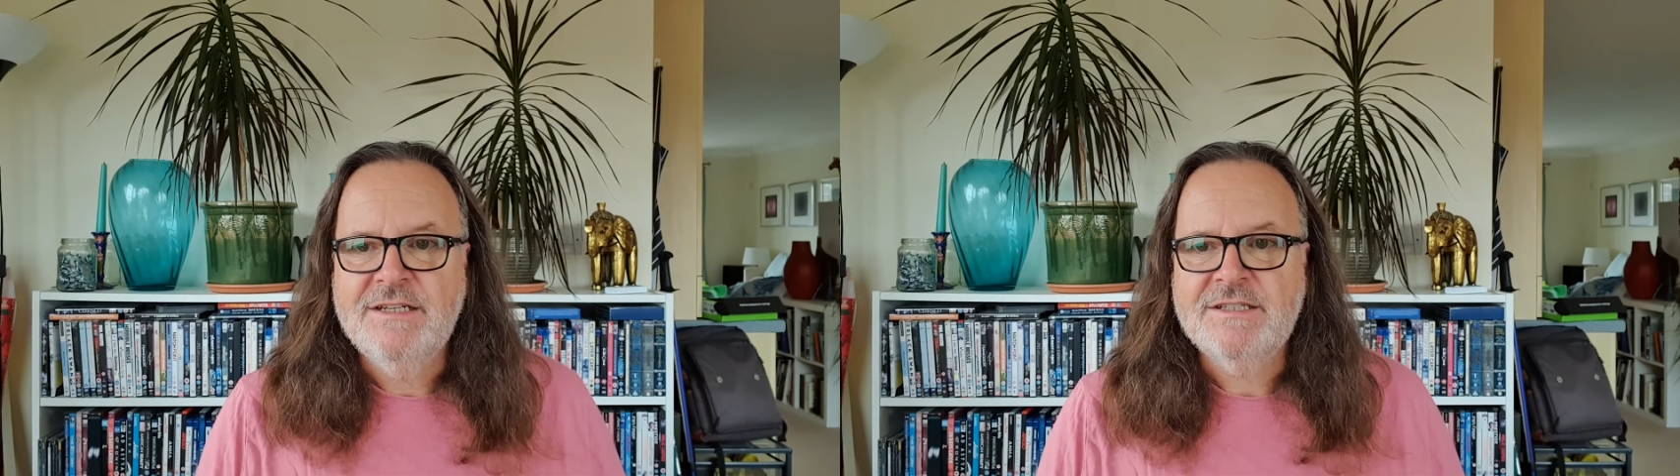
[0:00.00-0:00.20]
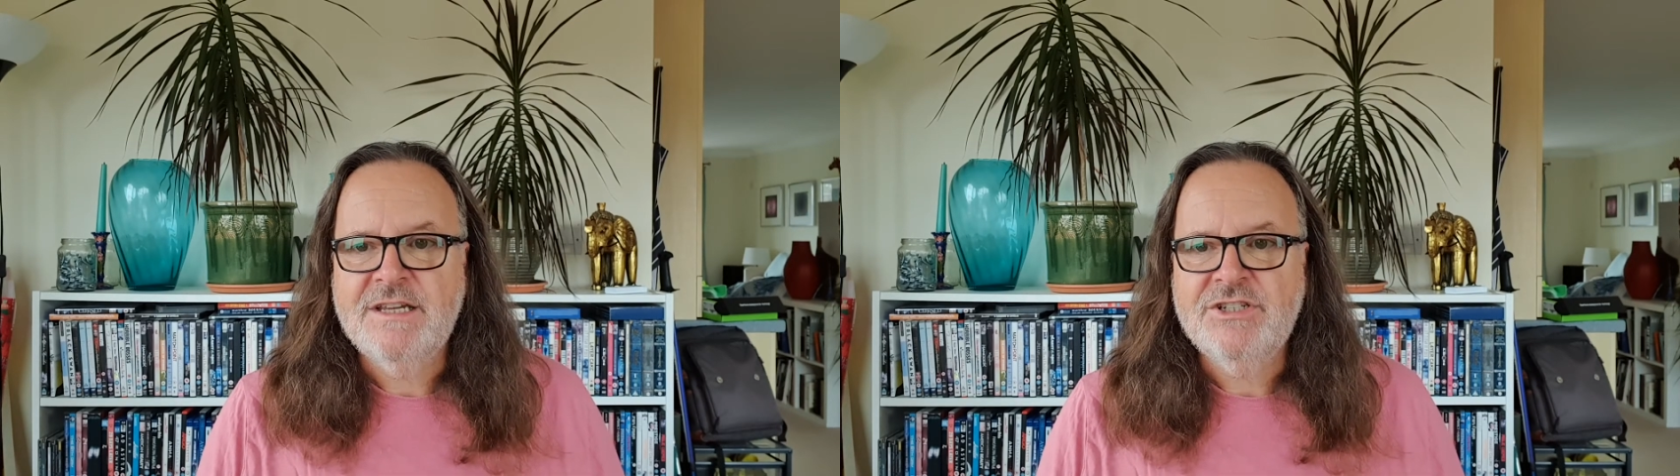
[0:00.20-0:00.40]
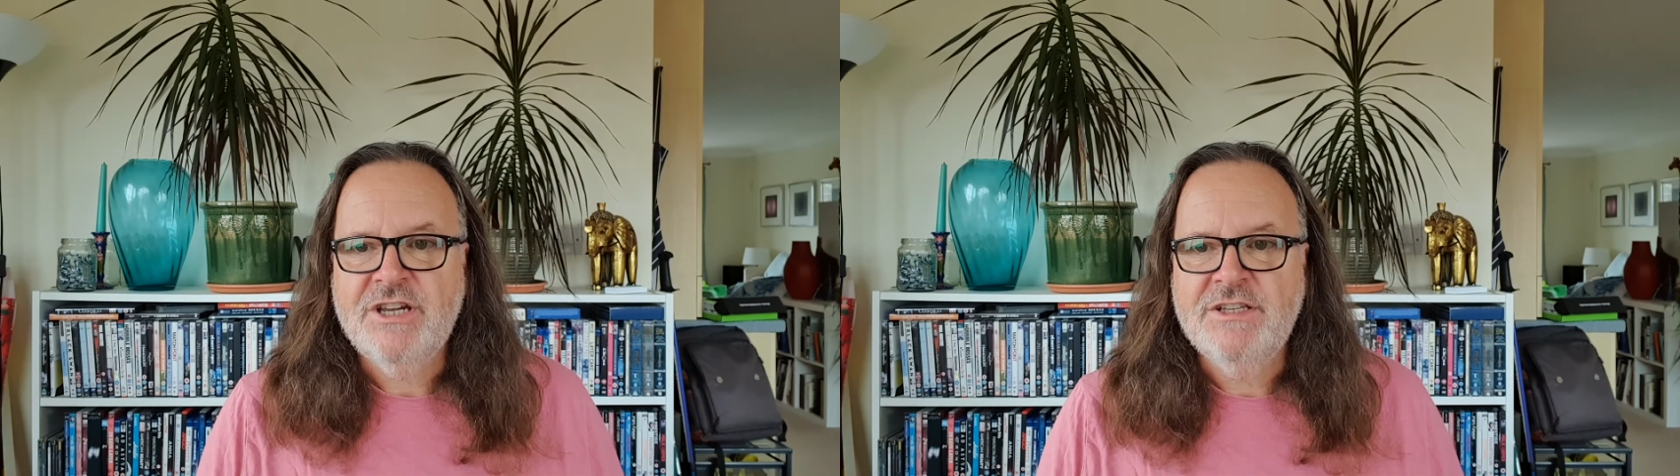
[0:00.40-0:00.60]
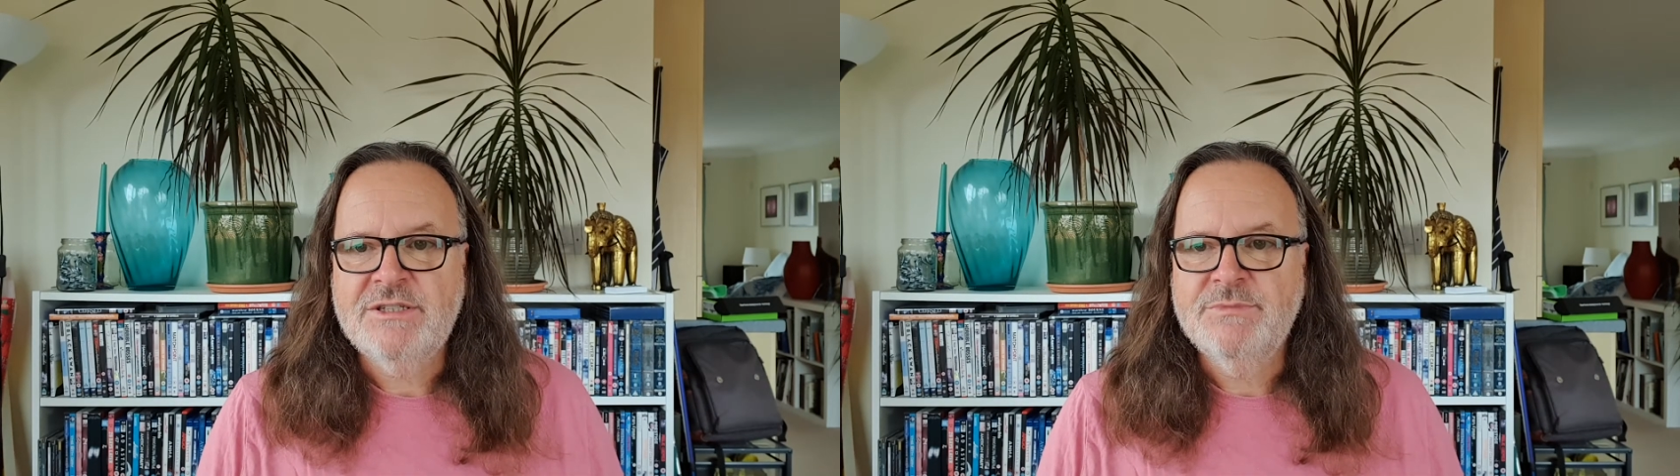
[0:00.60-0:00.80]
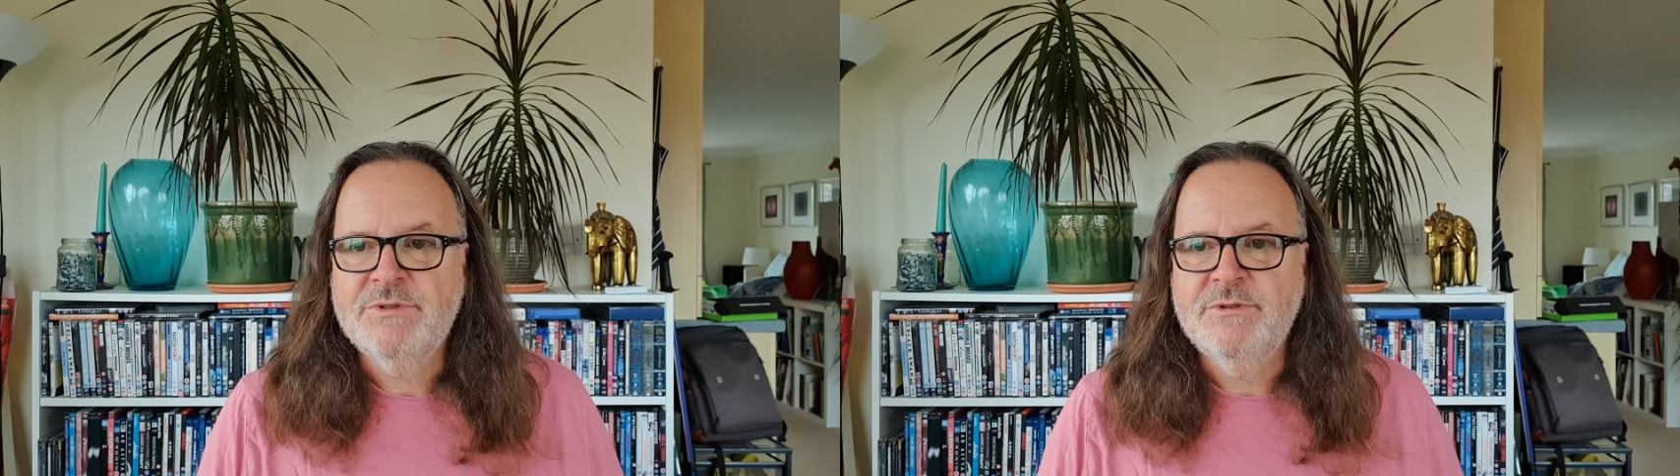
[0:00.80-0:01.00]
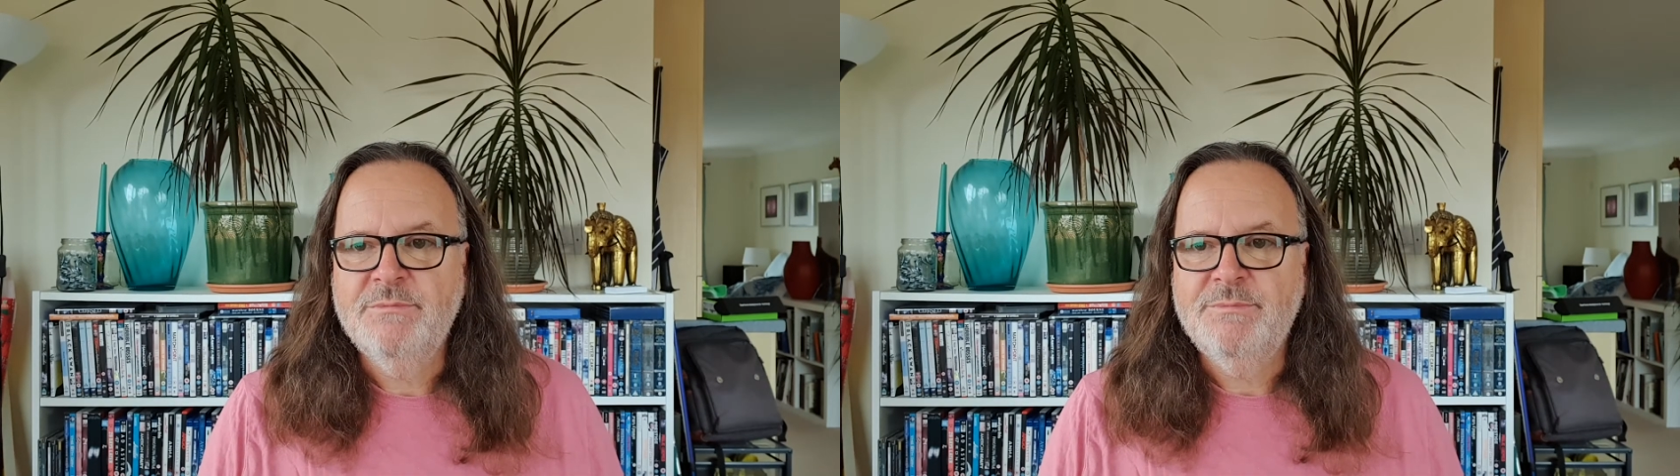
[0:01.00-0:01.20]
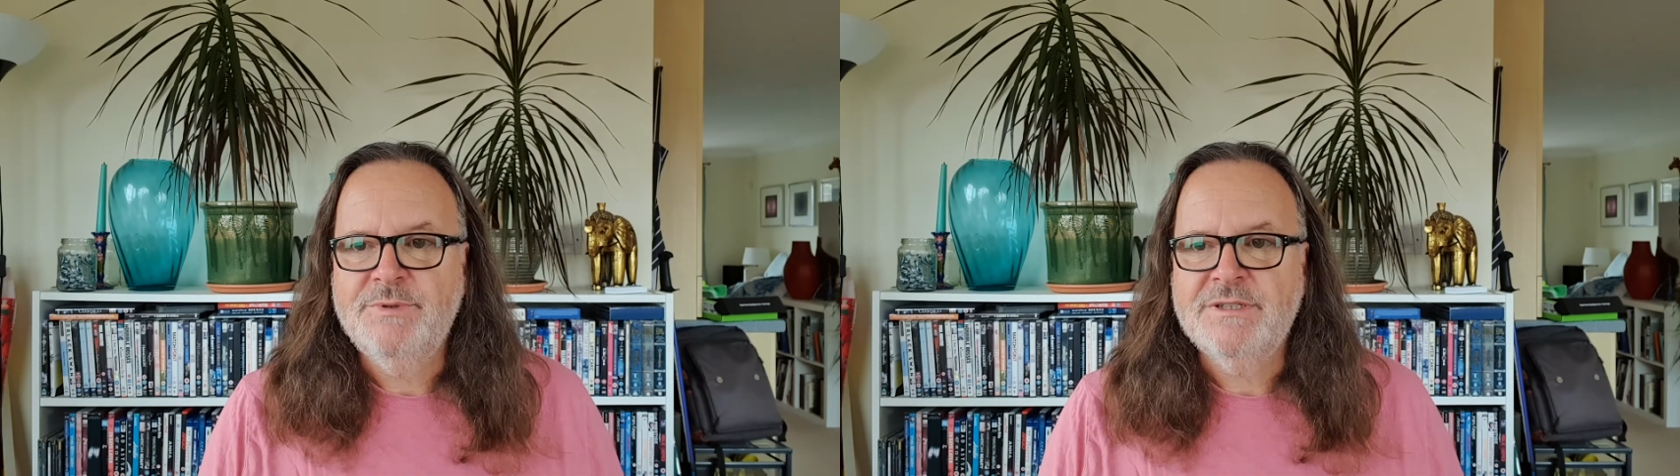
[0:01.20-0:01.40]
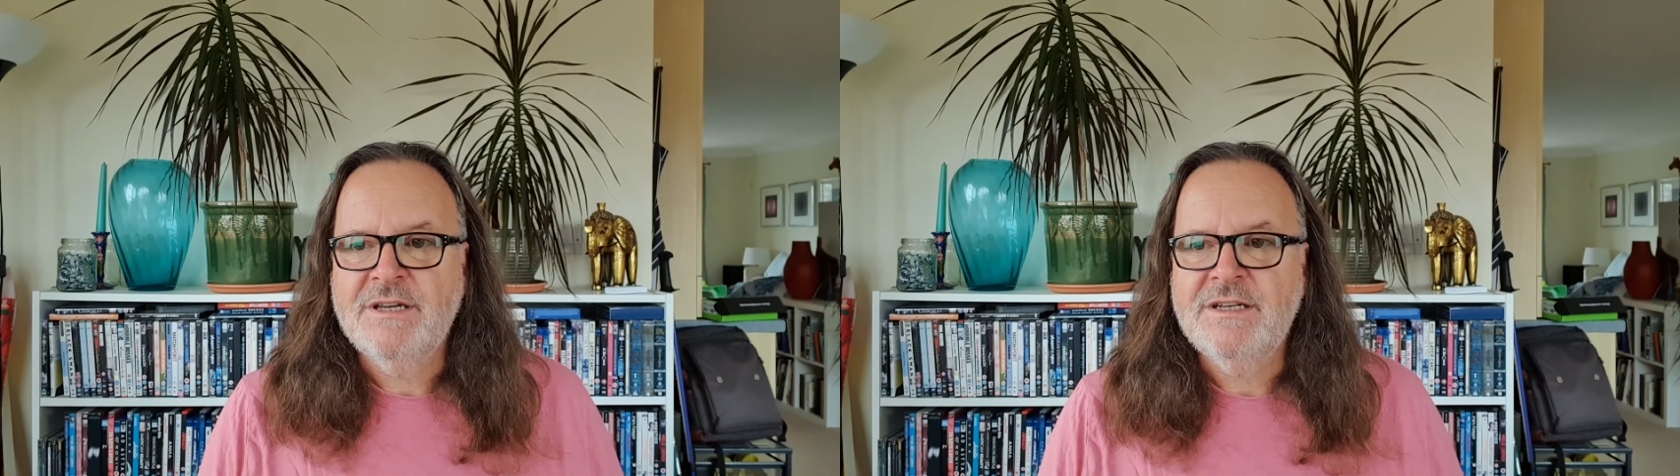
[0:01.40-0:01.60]
as they shared some soup
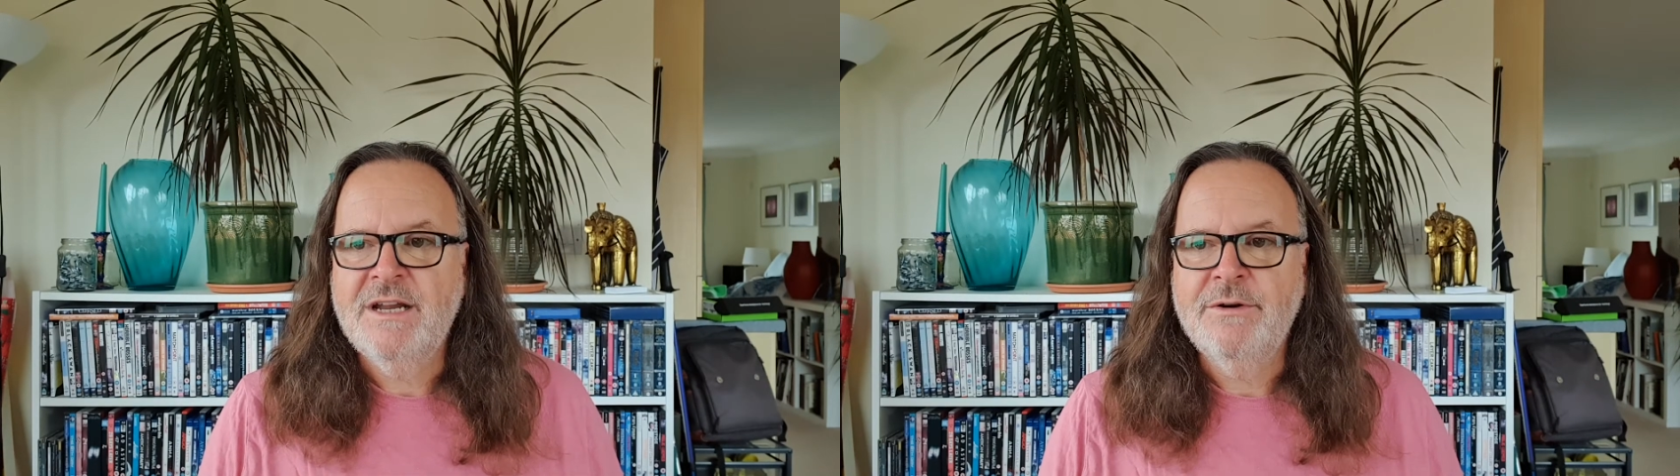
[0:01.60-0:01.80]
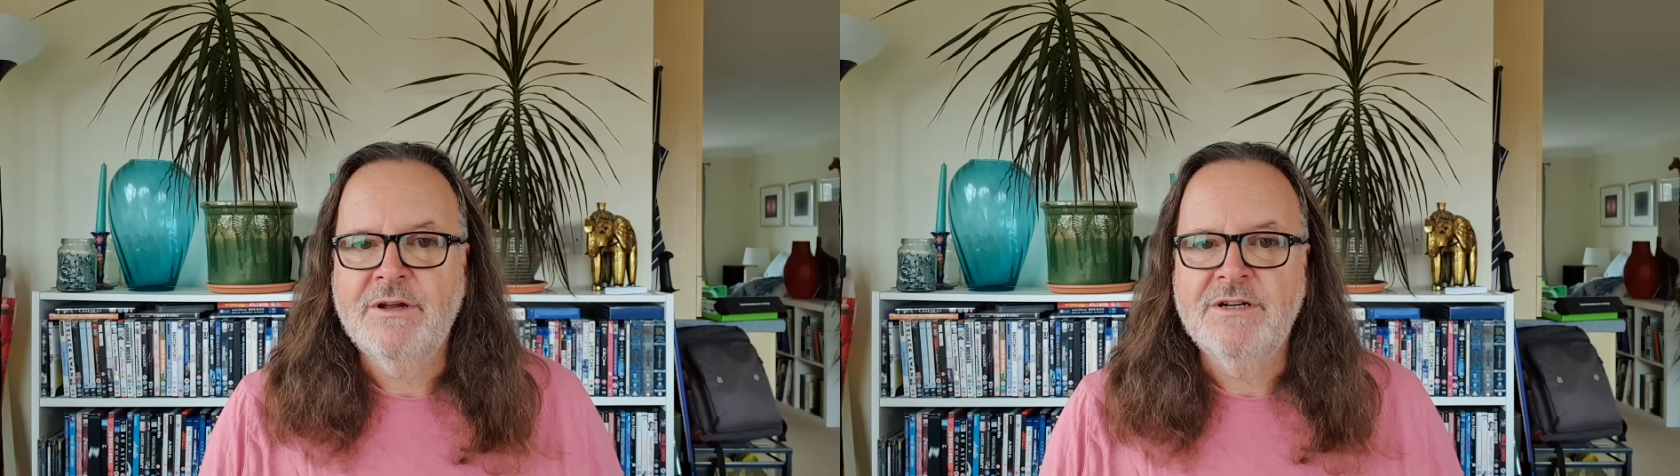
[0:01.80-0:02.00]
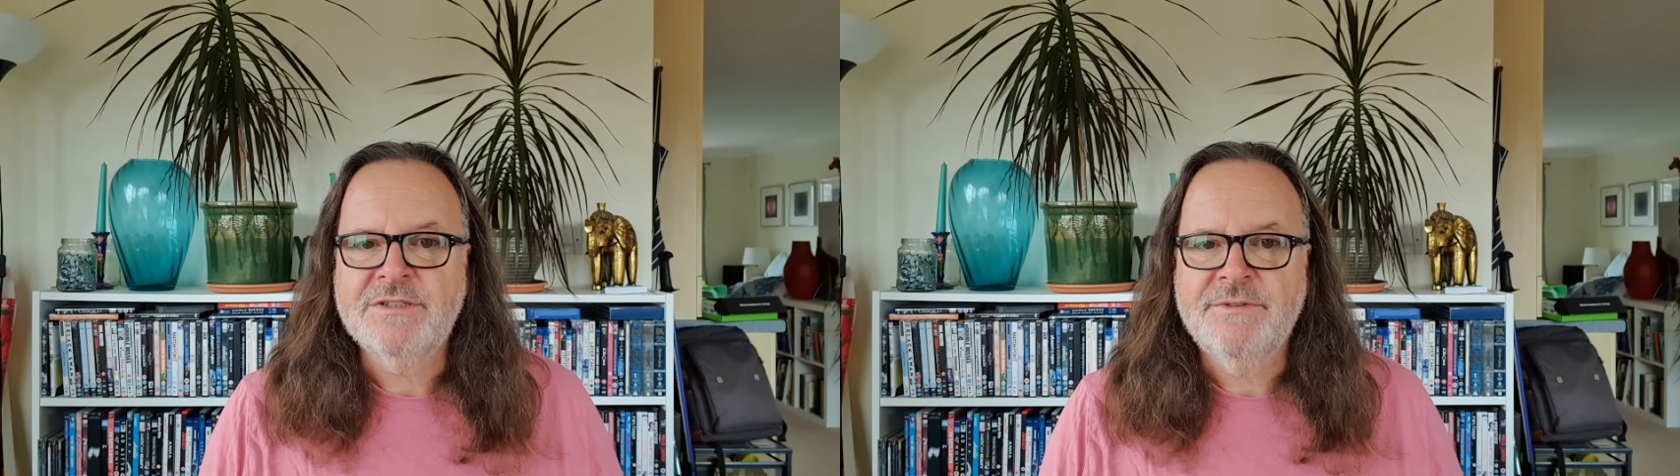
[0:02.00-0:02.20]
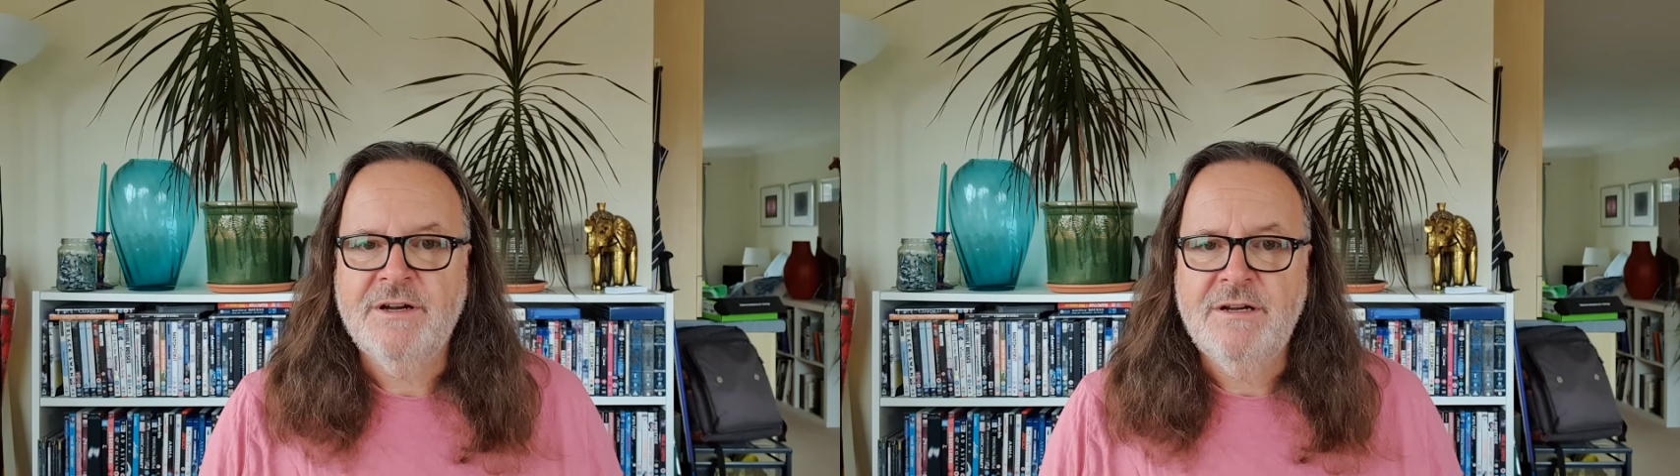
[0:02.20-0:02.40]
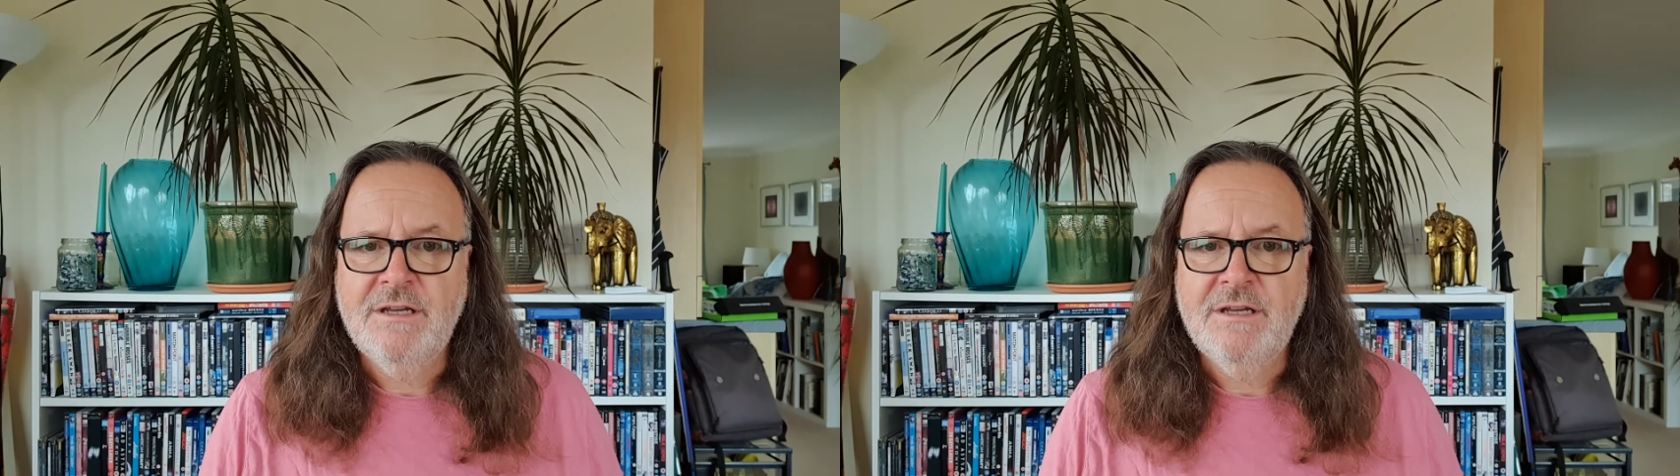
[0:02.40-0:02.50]
beside Narugar's fire.